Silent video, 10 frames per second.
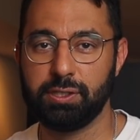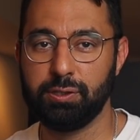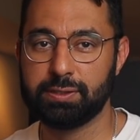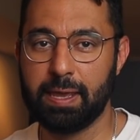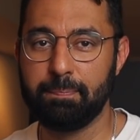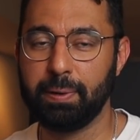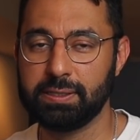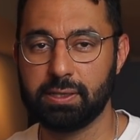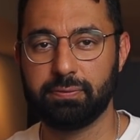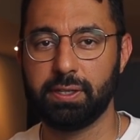to use a
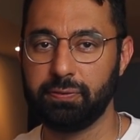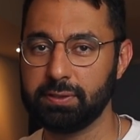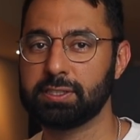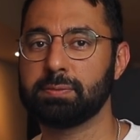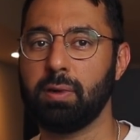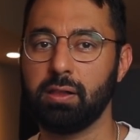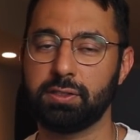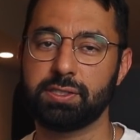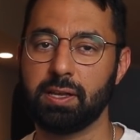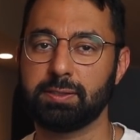bunch of different smaller
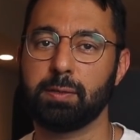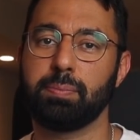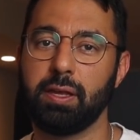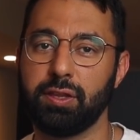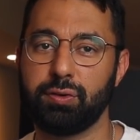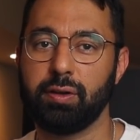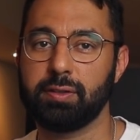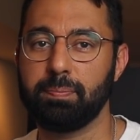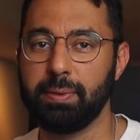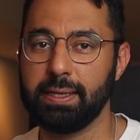sounds to play throughout
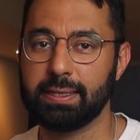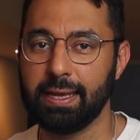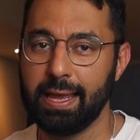the beat